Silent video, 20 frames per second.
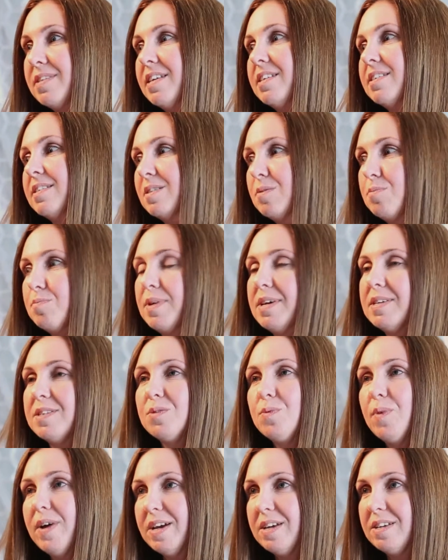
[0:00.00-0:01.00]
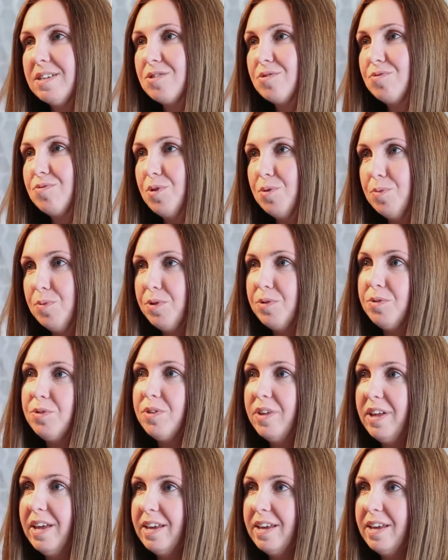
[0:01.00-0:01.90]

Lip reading: that is the best way to role model.